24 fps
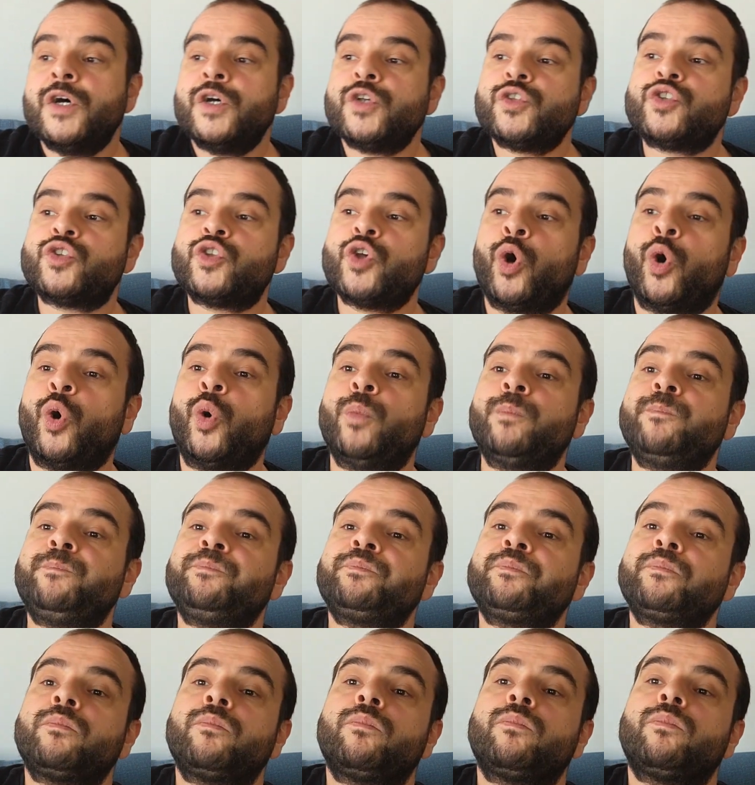So
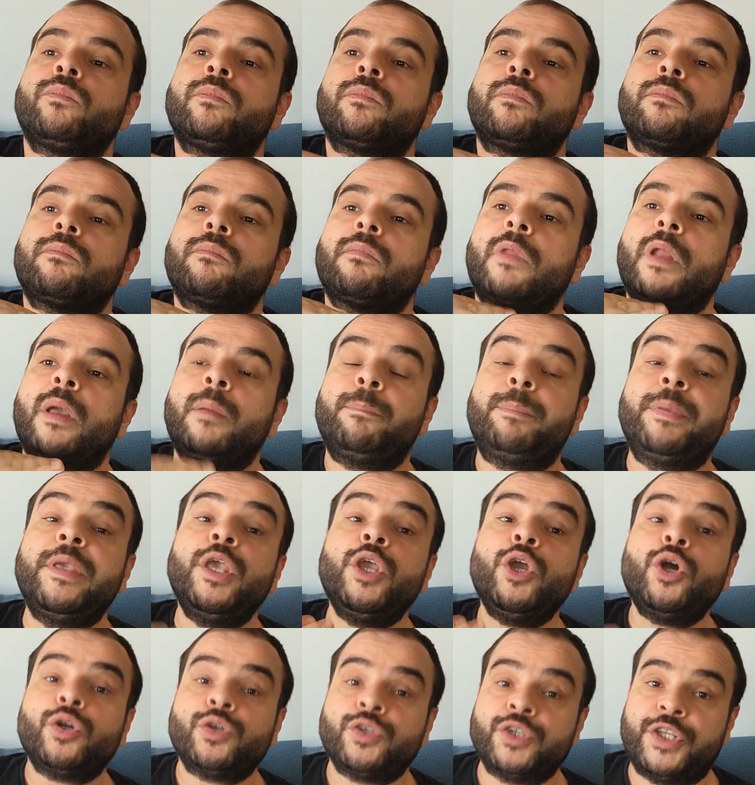
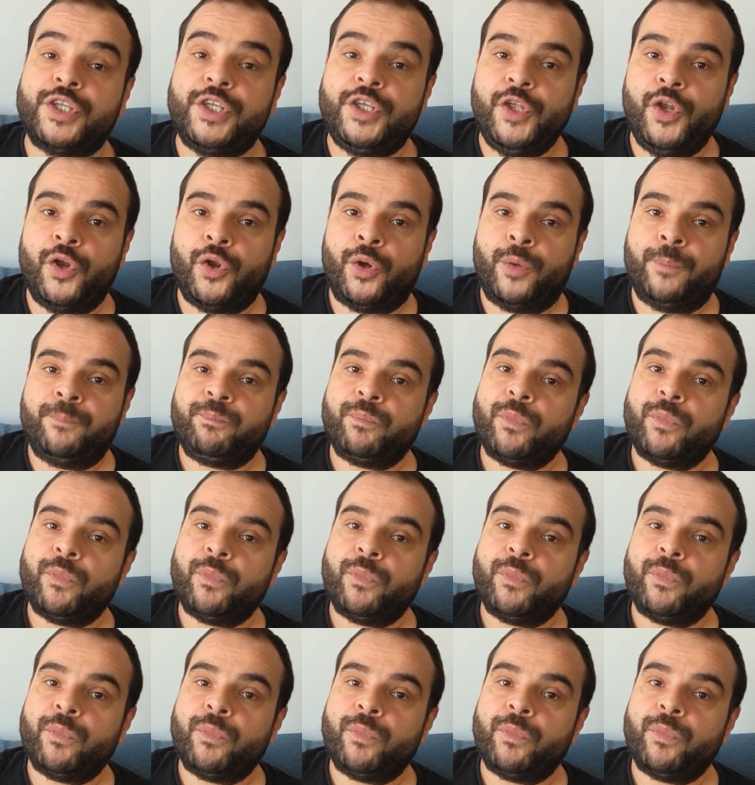being on keto,